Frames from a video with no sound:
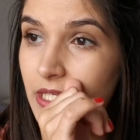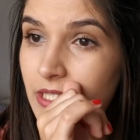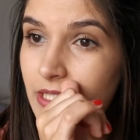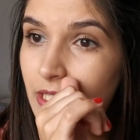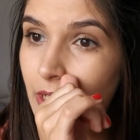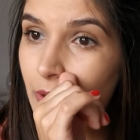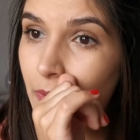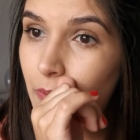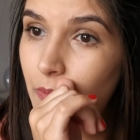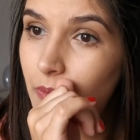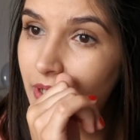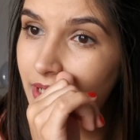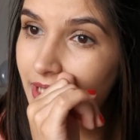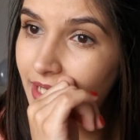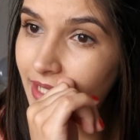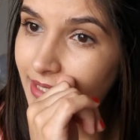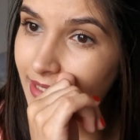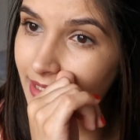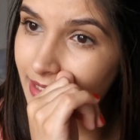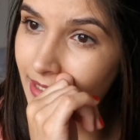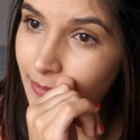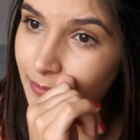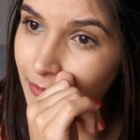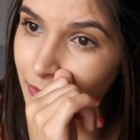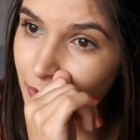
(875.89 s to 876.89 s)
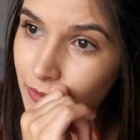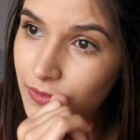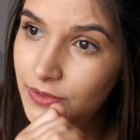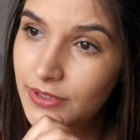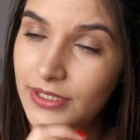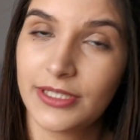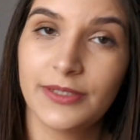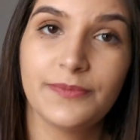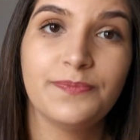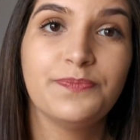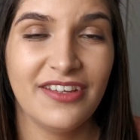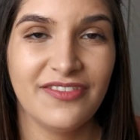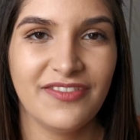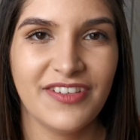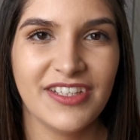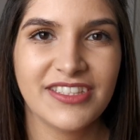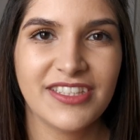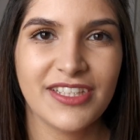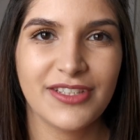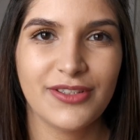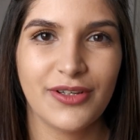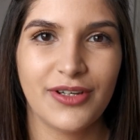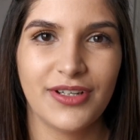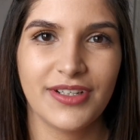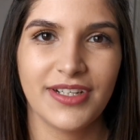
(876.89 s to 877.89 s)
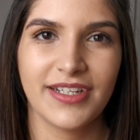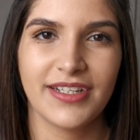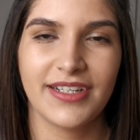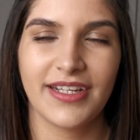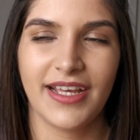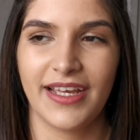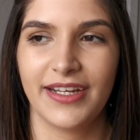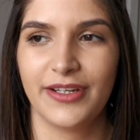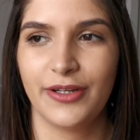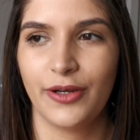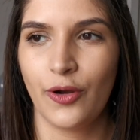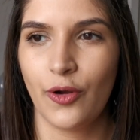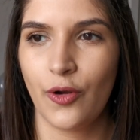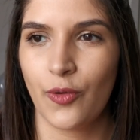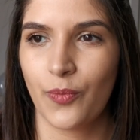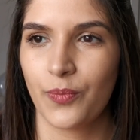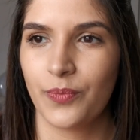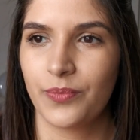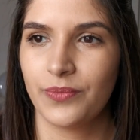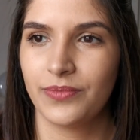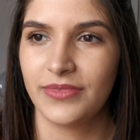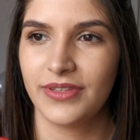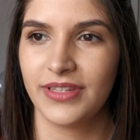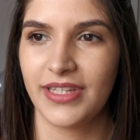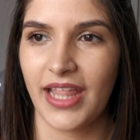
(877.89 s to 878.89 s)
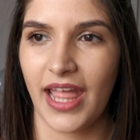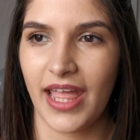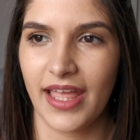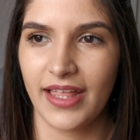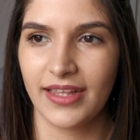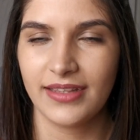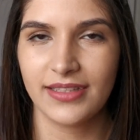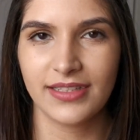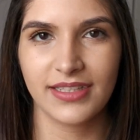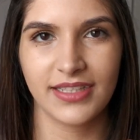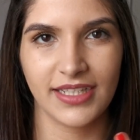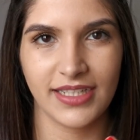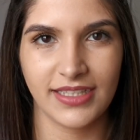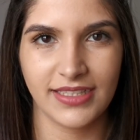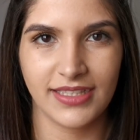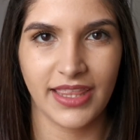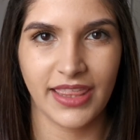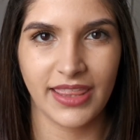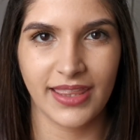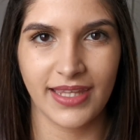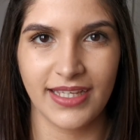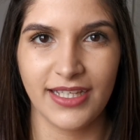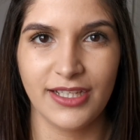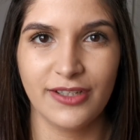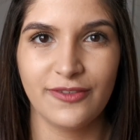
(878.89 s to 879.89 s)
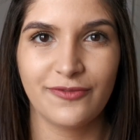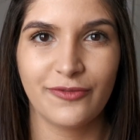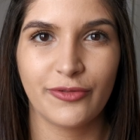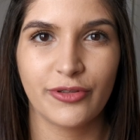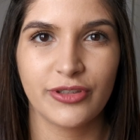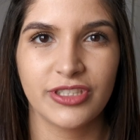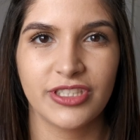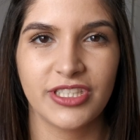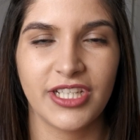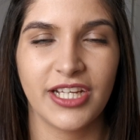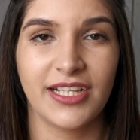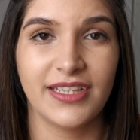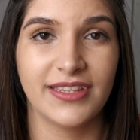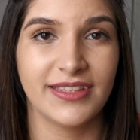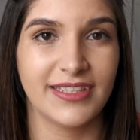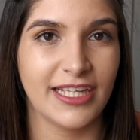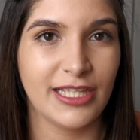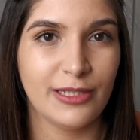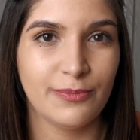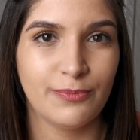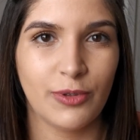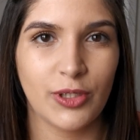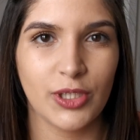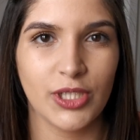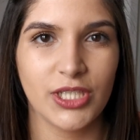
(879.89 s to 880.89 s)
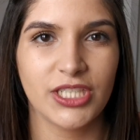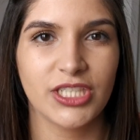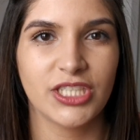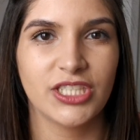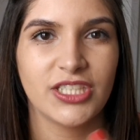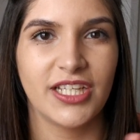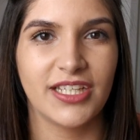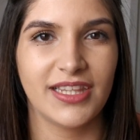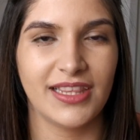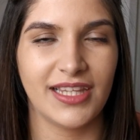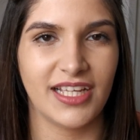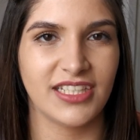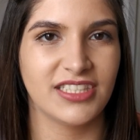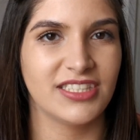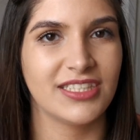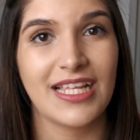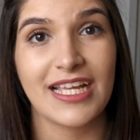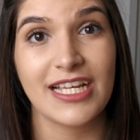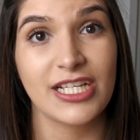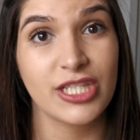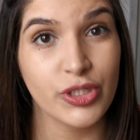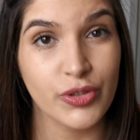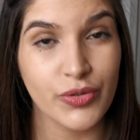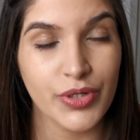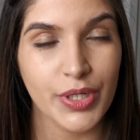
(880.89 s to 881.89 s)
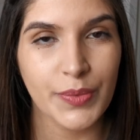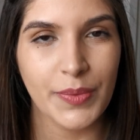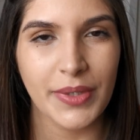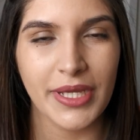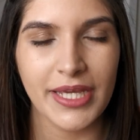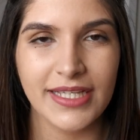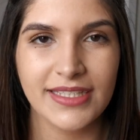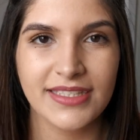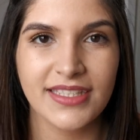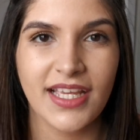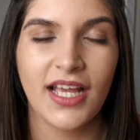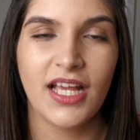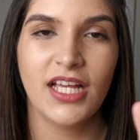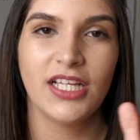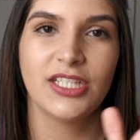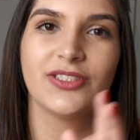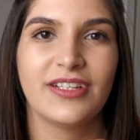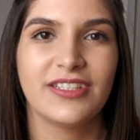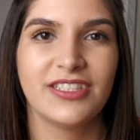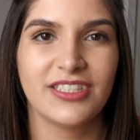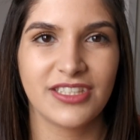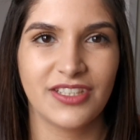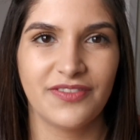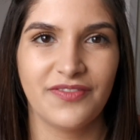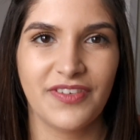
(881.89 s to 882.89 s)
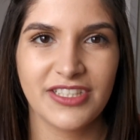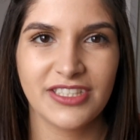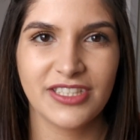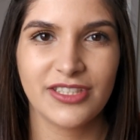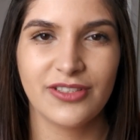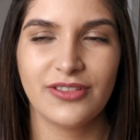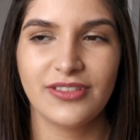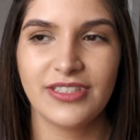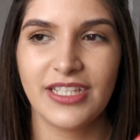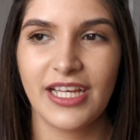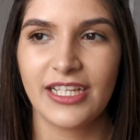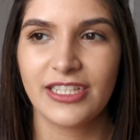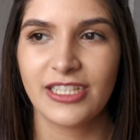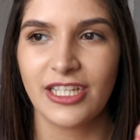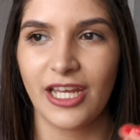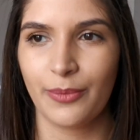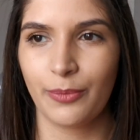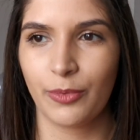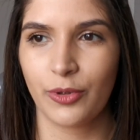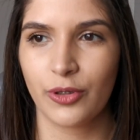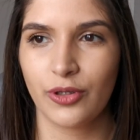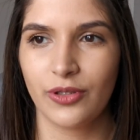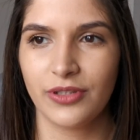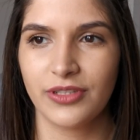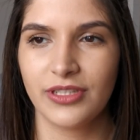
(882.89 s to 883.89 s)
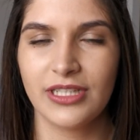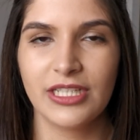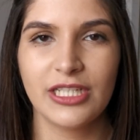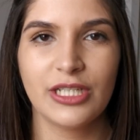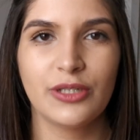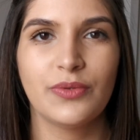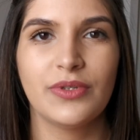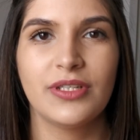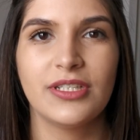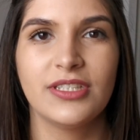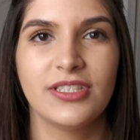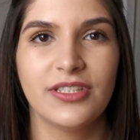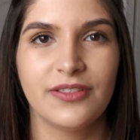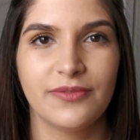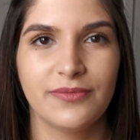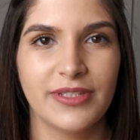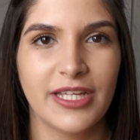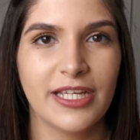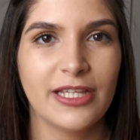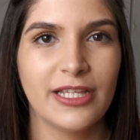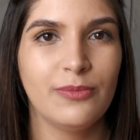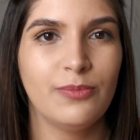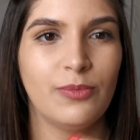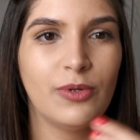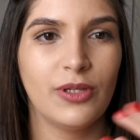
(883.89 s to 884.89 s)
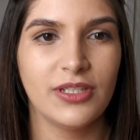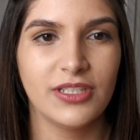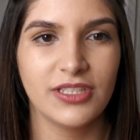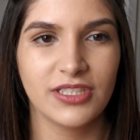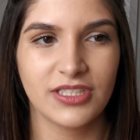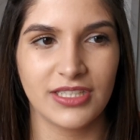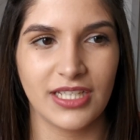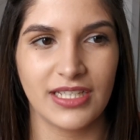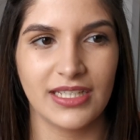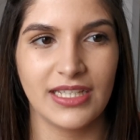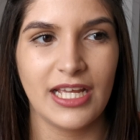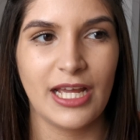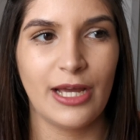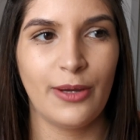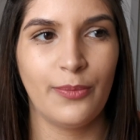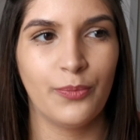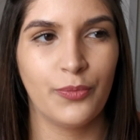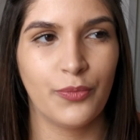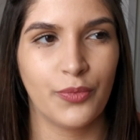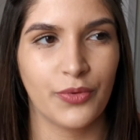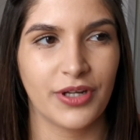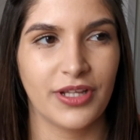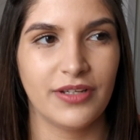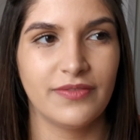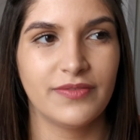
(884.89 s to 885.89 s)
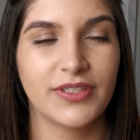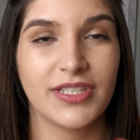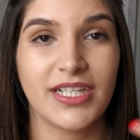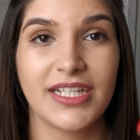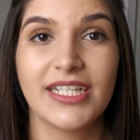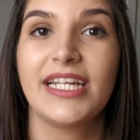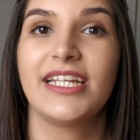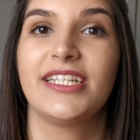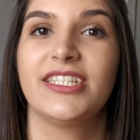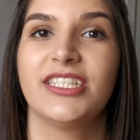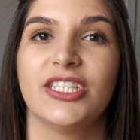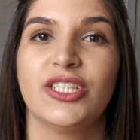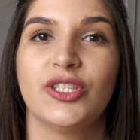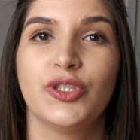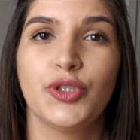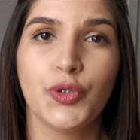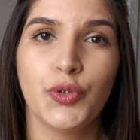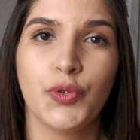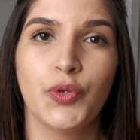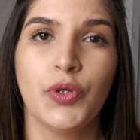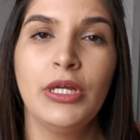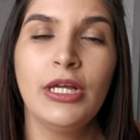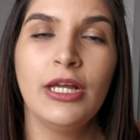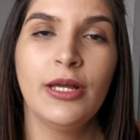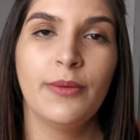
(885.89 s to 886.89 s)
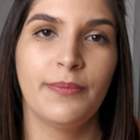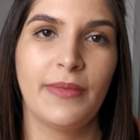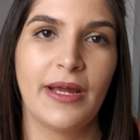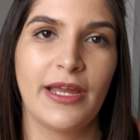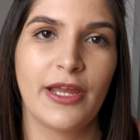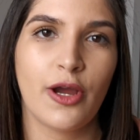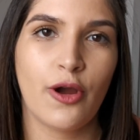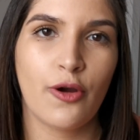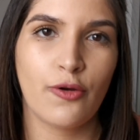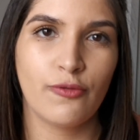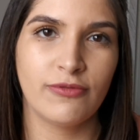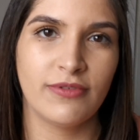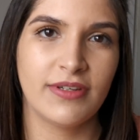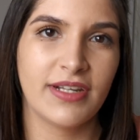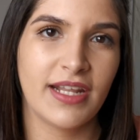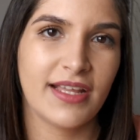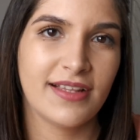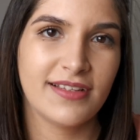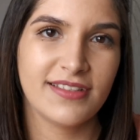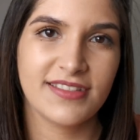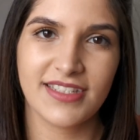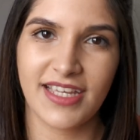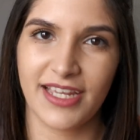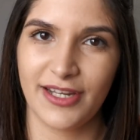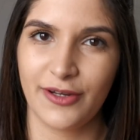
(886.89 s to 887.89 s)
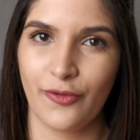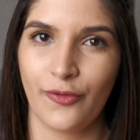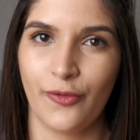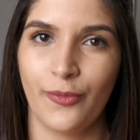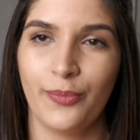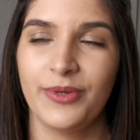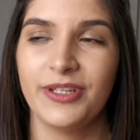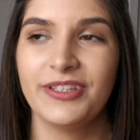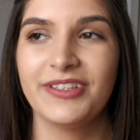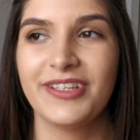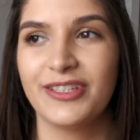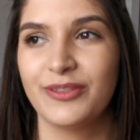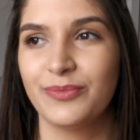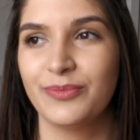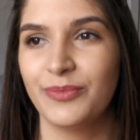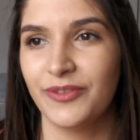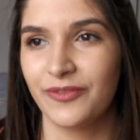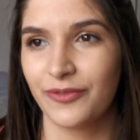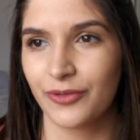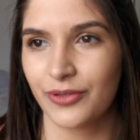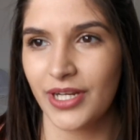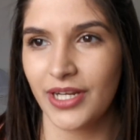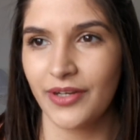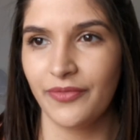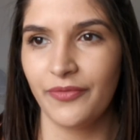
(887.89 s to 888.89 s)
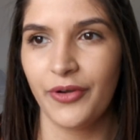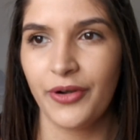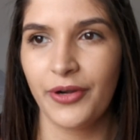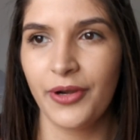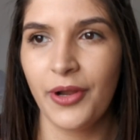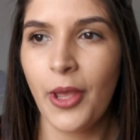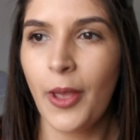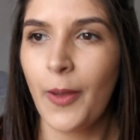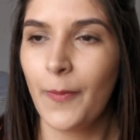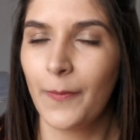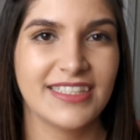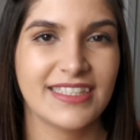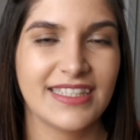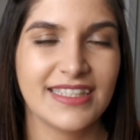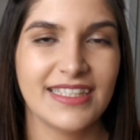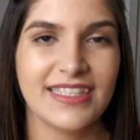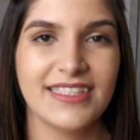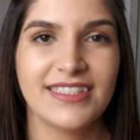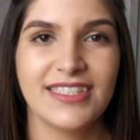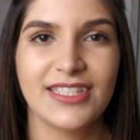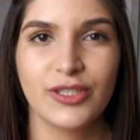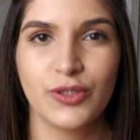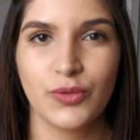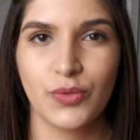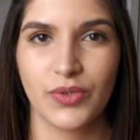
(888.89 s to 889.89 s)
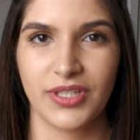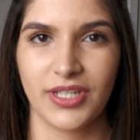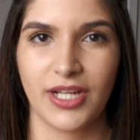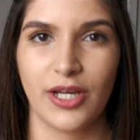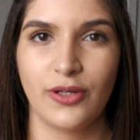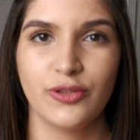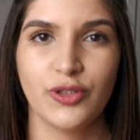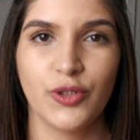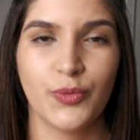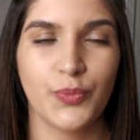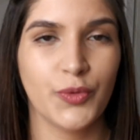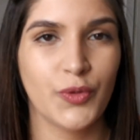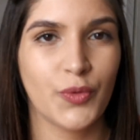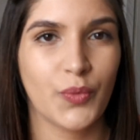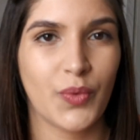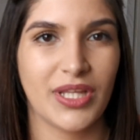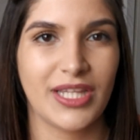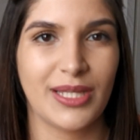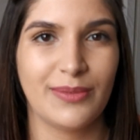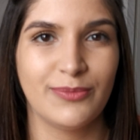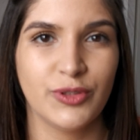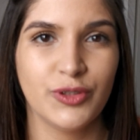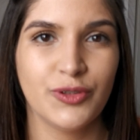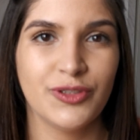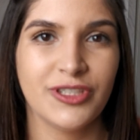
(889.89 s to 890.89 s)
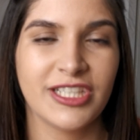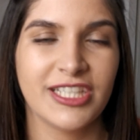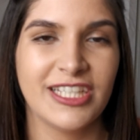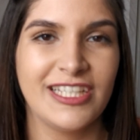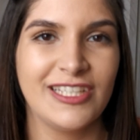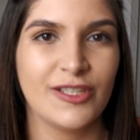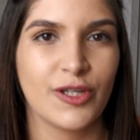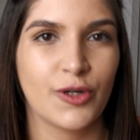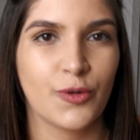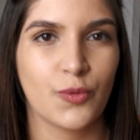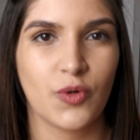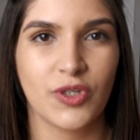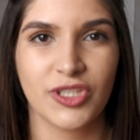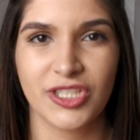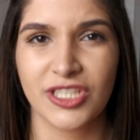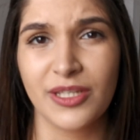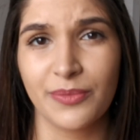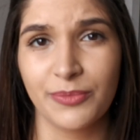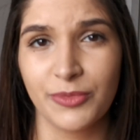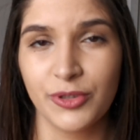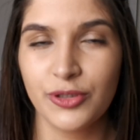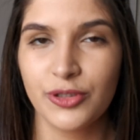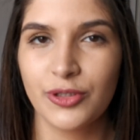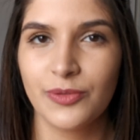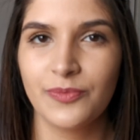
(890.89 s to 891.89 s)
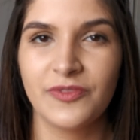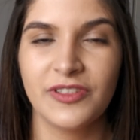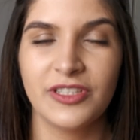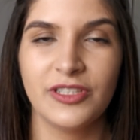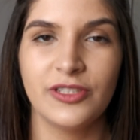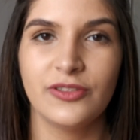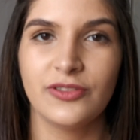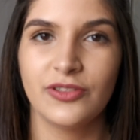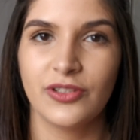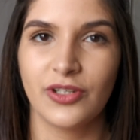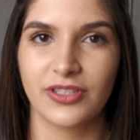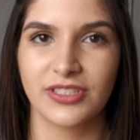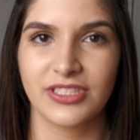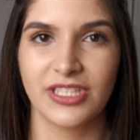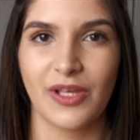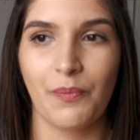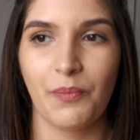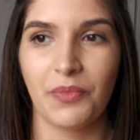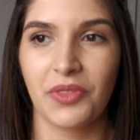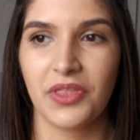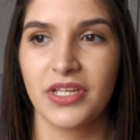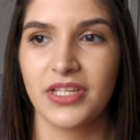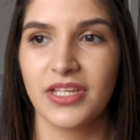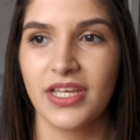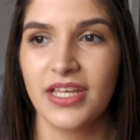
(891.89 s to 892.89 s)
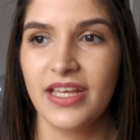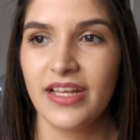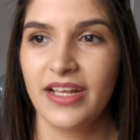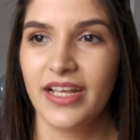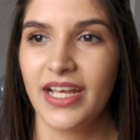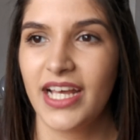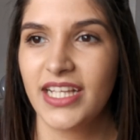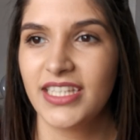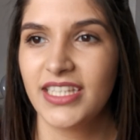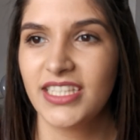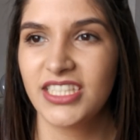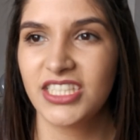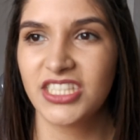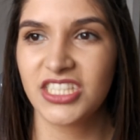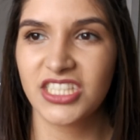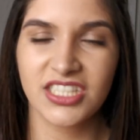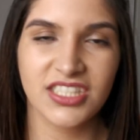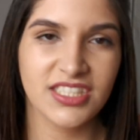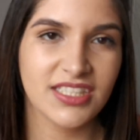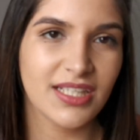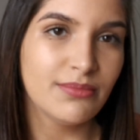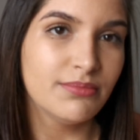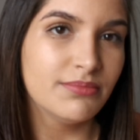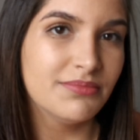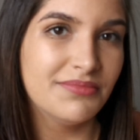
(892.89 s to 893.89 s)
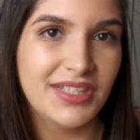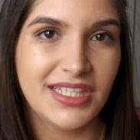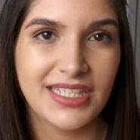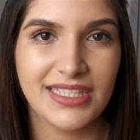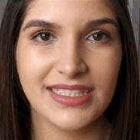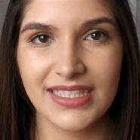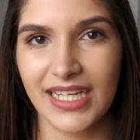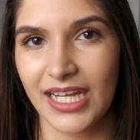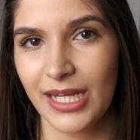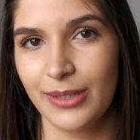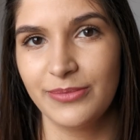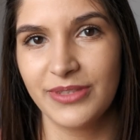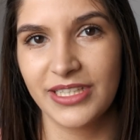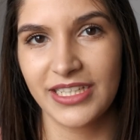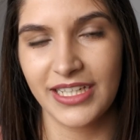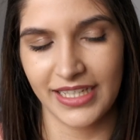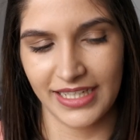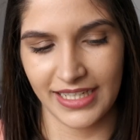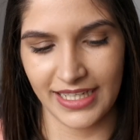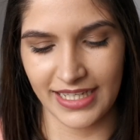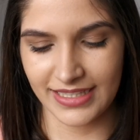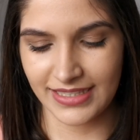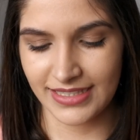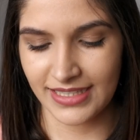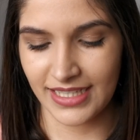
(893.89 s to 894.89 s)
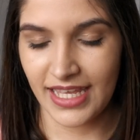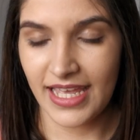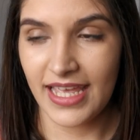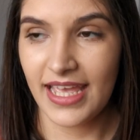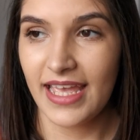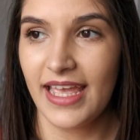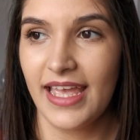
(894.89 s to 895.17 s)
So what I ended up doing, I invested on an at-home nail kit thing for gel nail polish that lasts like 3 weeks. So I just invested on that. I bought all the liquids, the nail polish, the lamp, whatever, and I just do my own nails at home. It takes me forever. I just listen to an audiobook while I'm doing it or watch some YouTube videos or something. And it's just some me time that I get.